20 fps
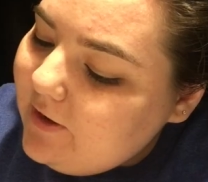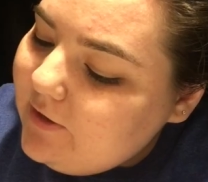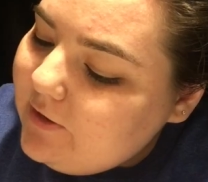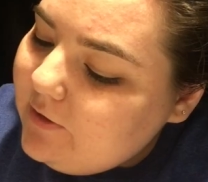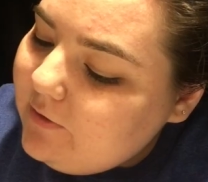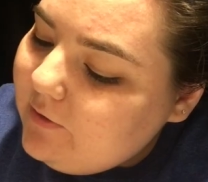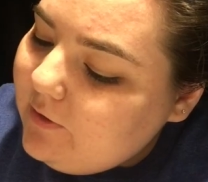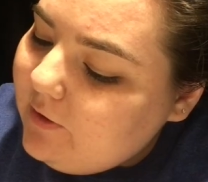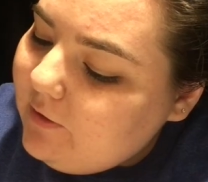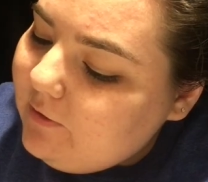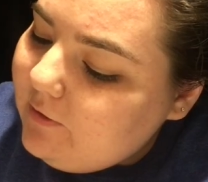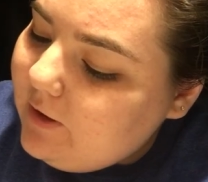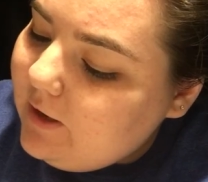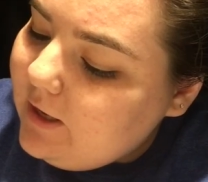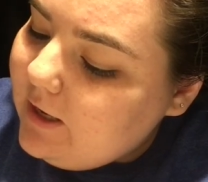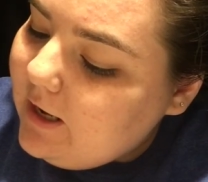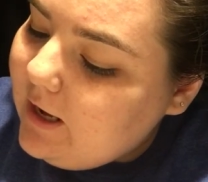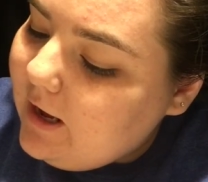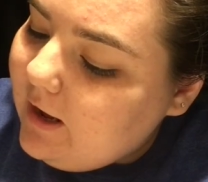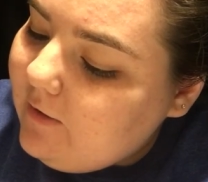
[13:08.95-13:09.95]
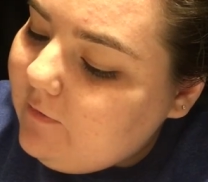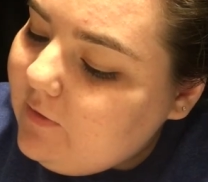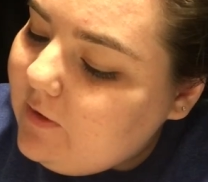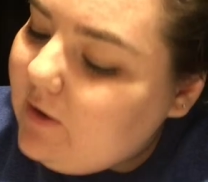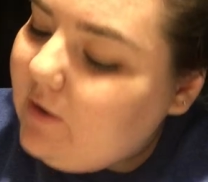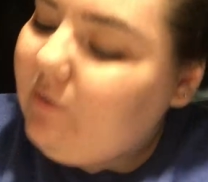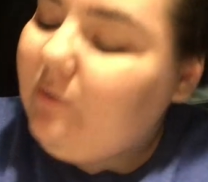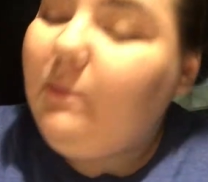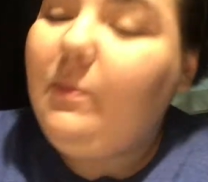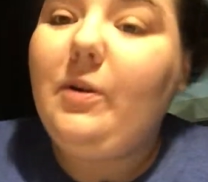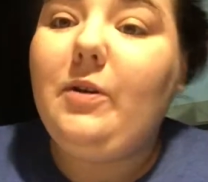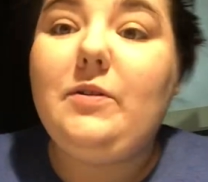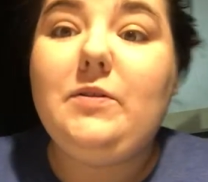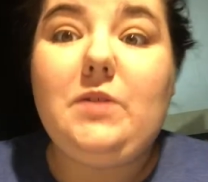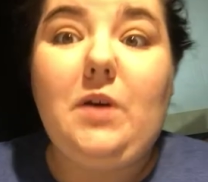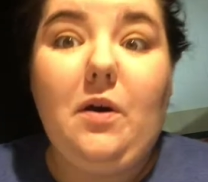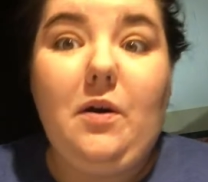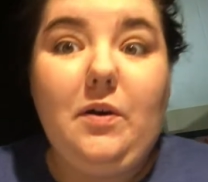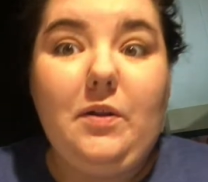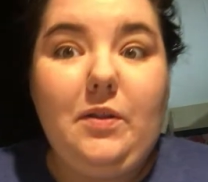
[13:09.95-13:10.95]
I don't already have enough books
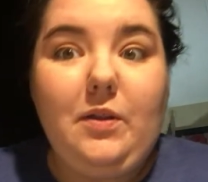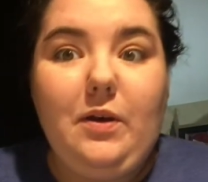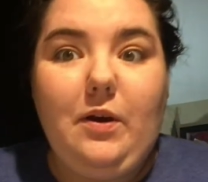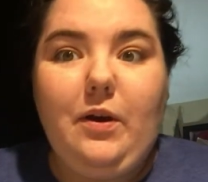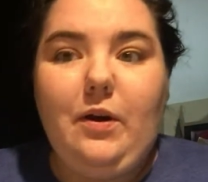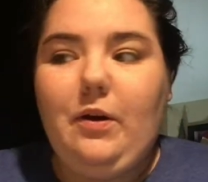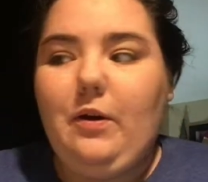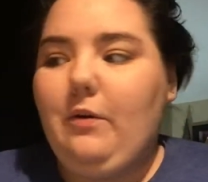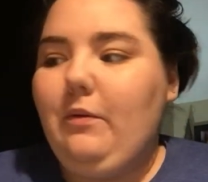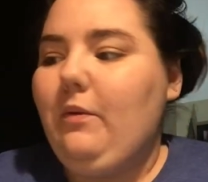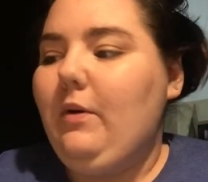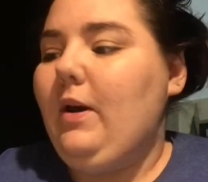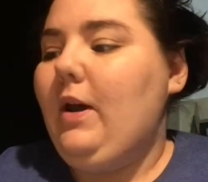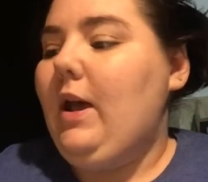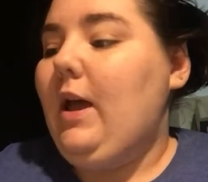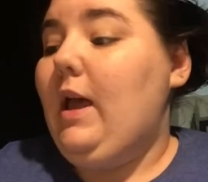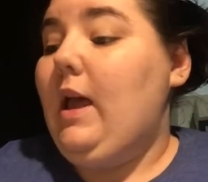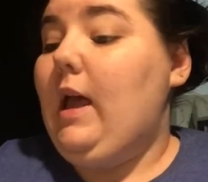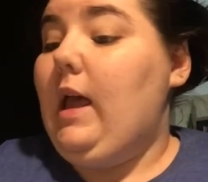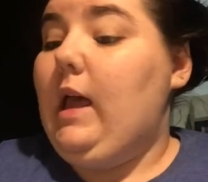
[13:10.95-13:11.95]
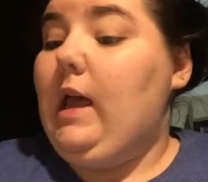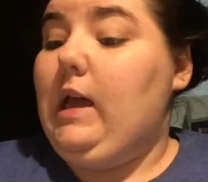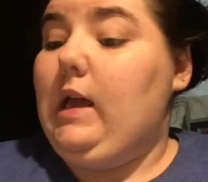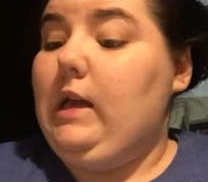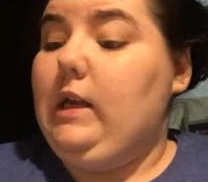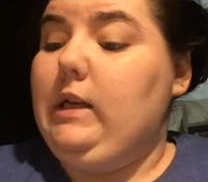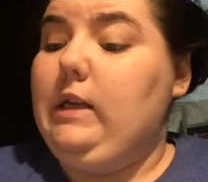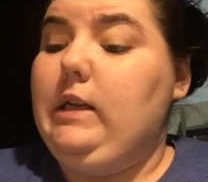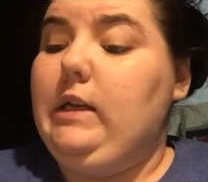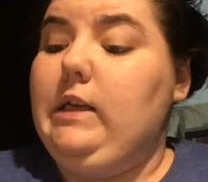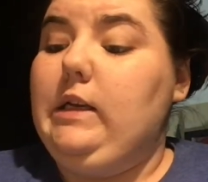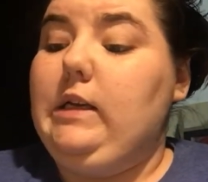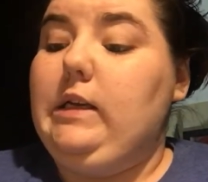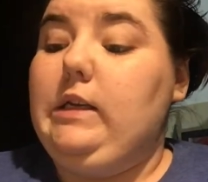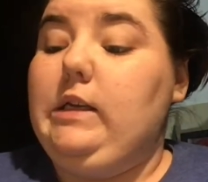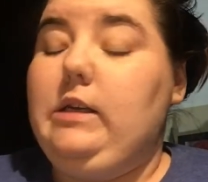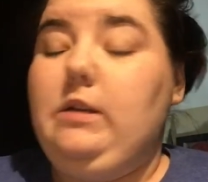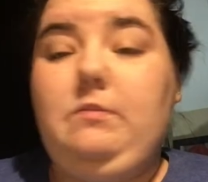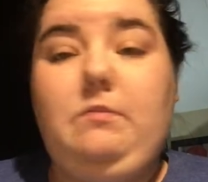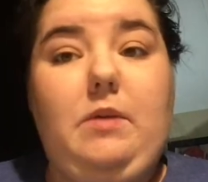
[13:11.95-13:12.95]
on the go and
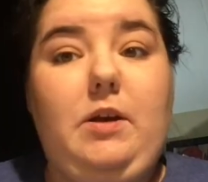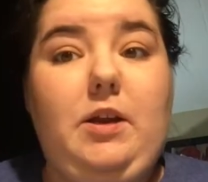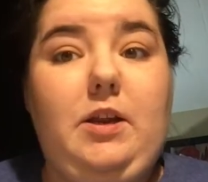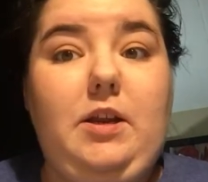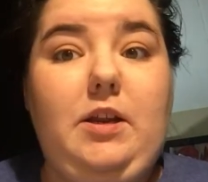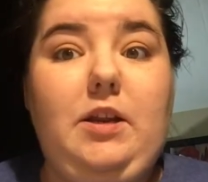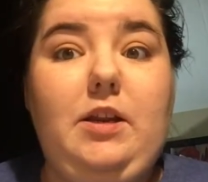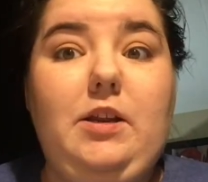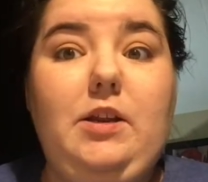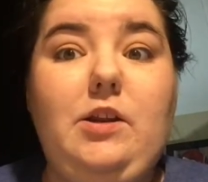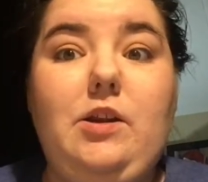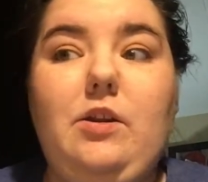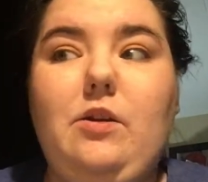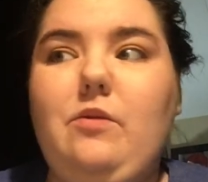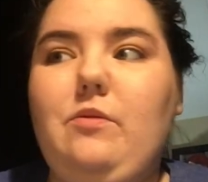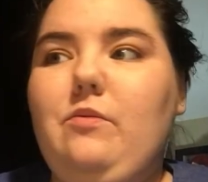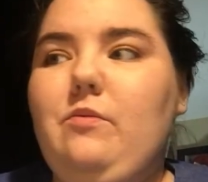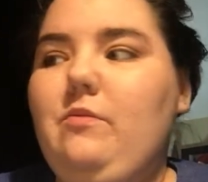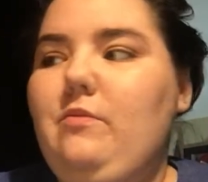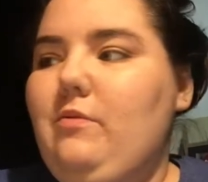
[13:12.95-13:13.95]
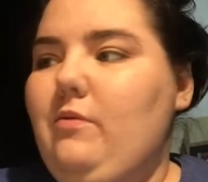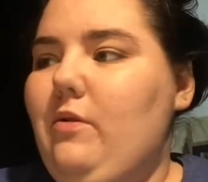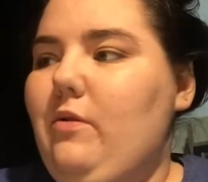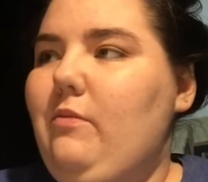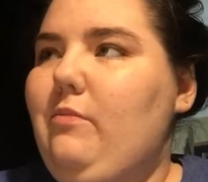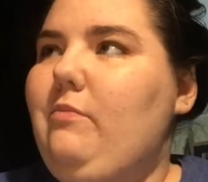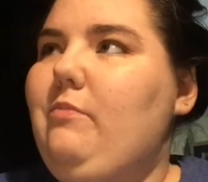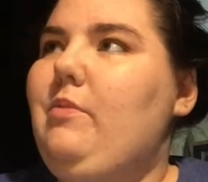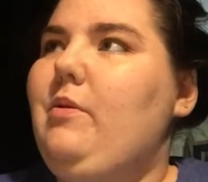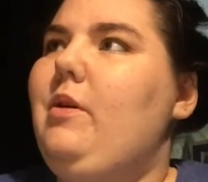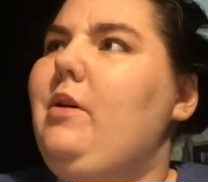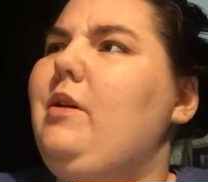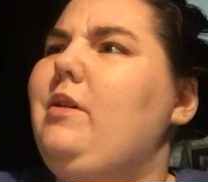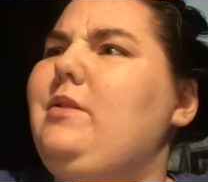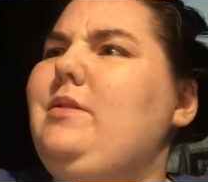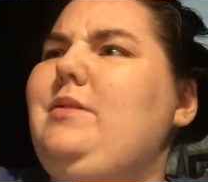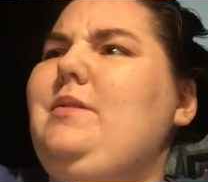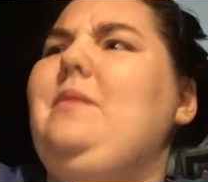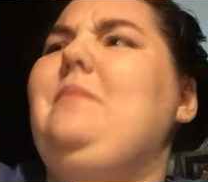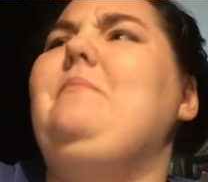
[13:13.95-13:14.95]
in my note
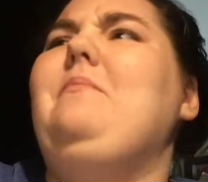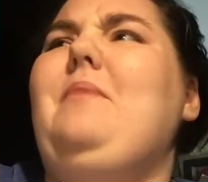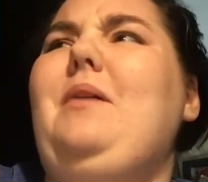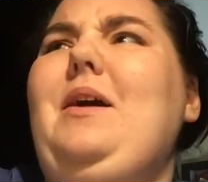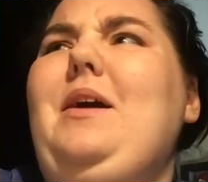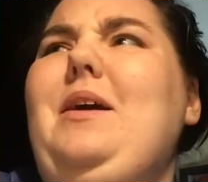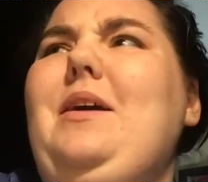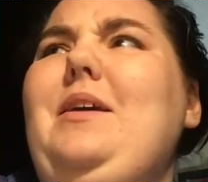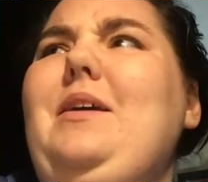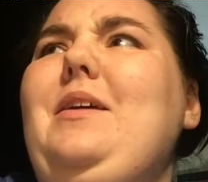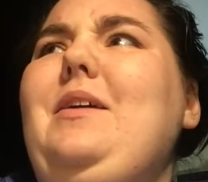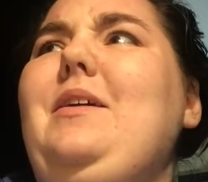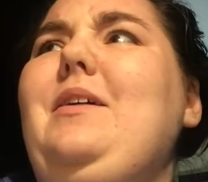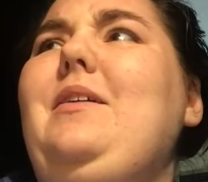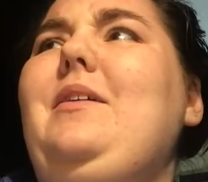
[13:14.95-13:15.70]
box, my